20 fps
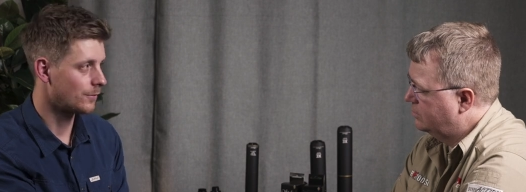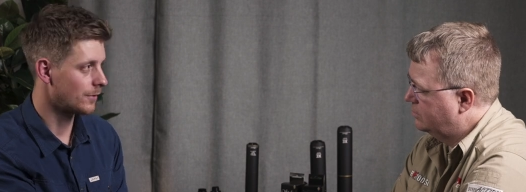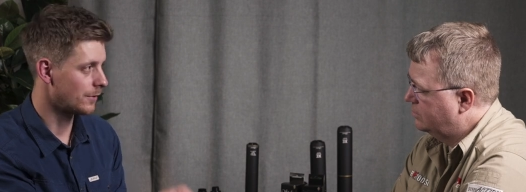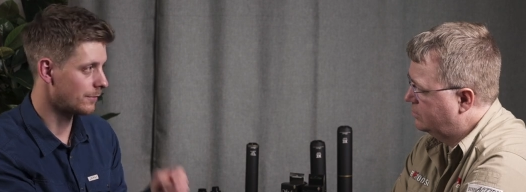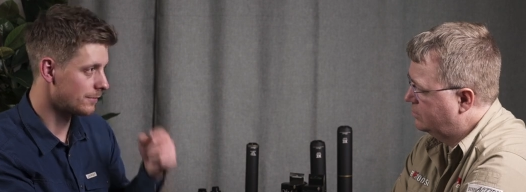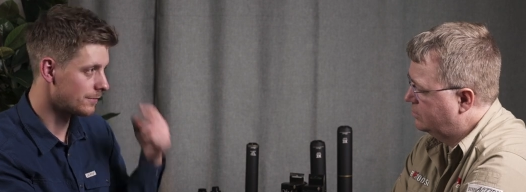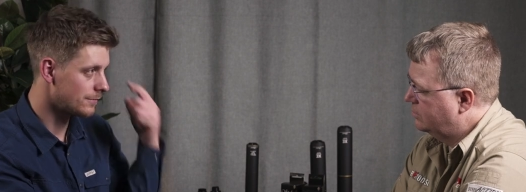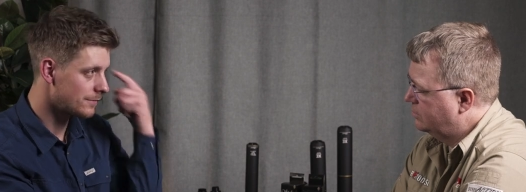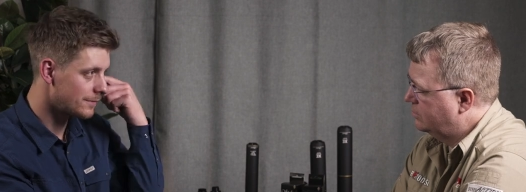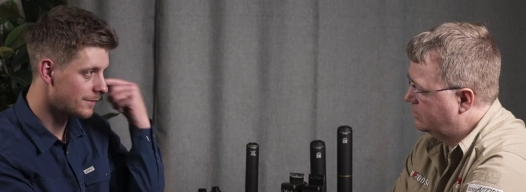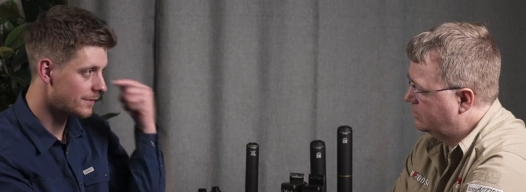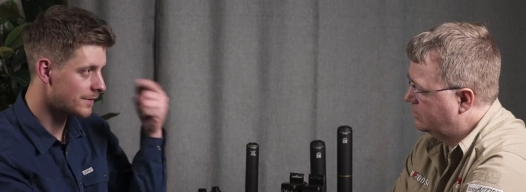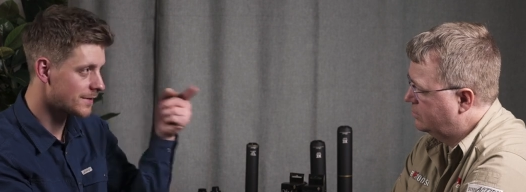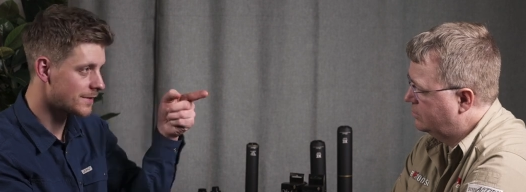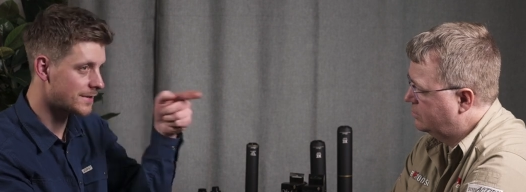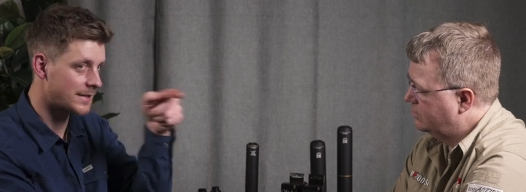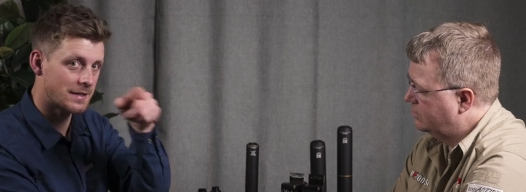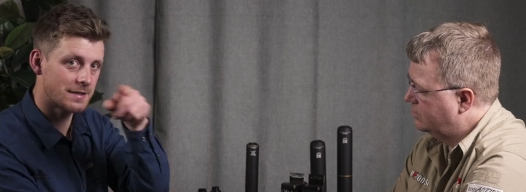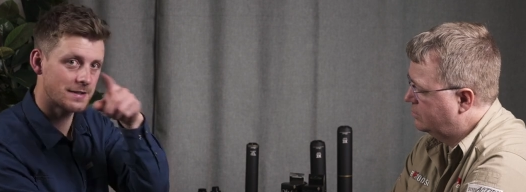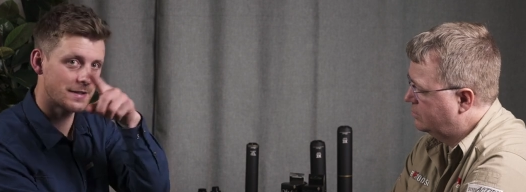Speaker 1: what,
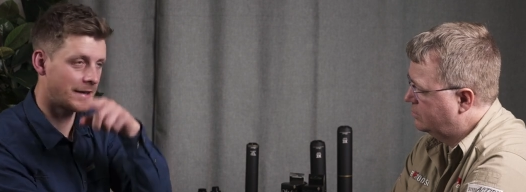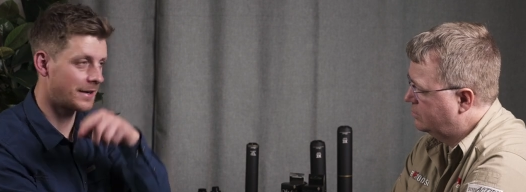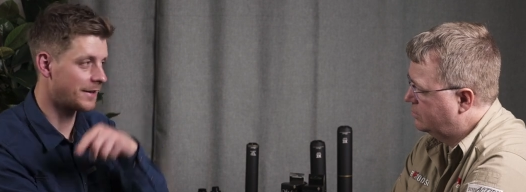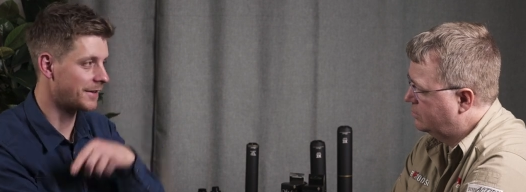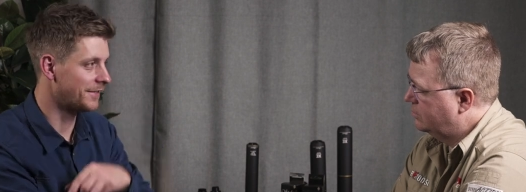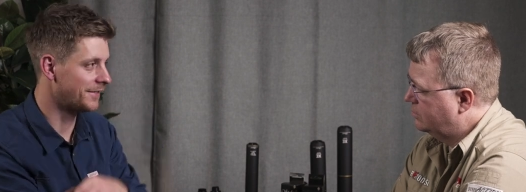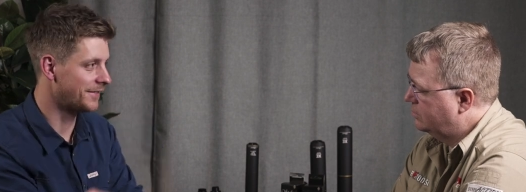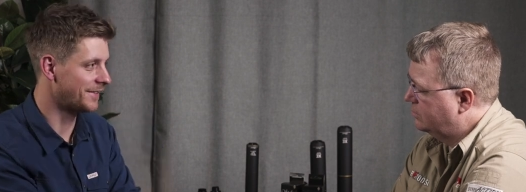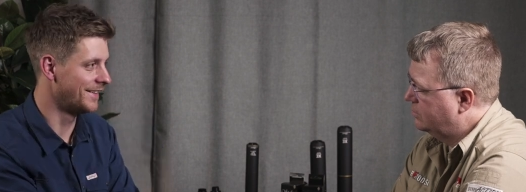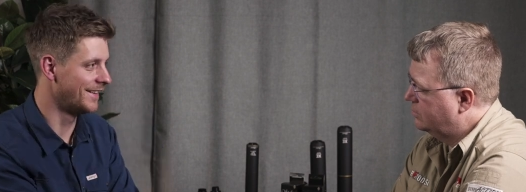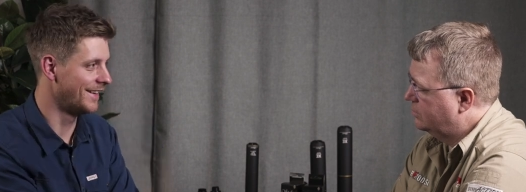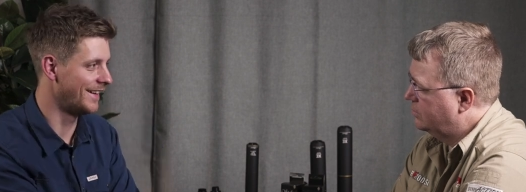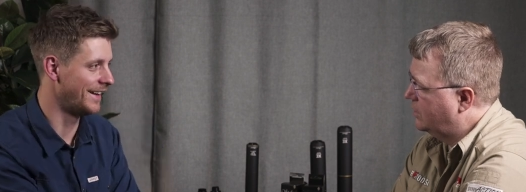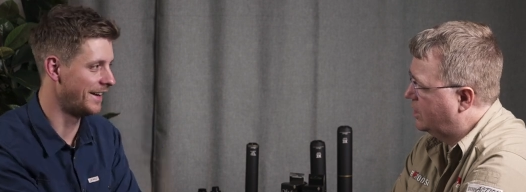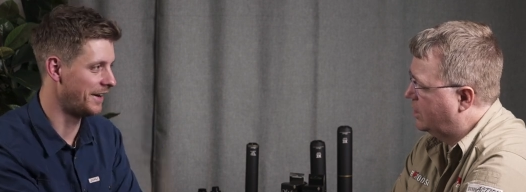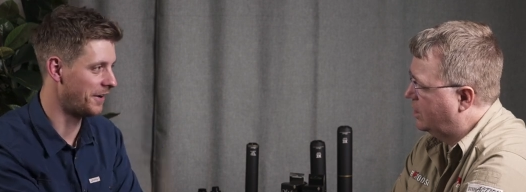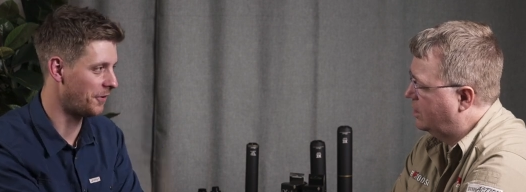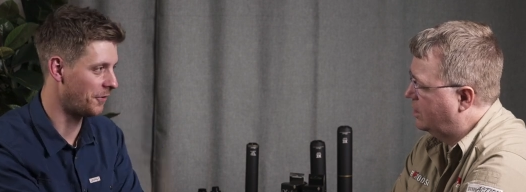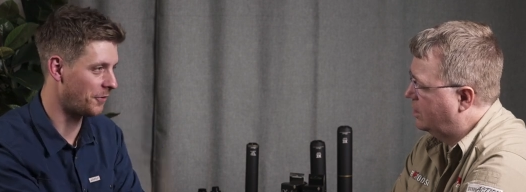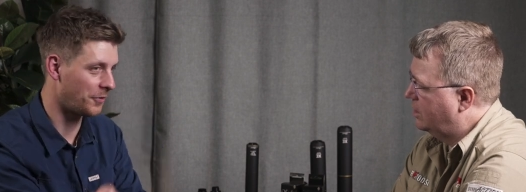six airs yeah.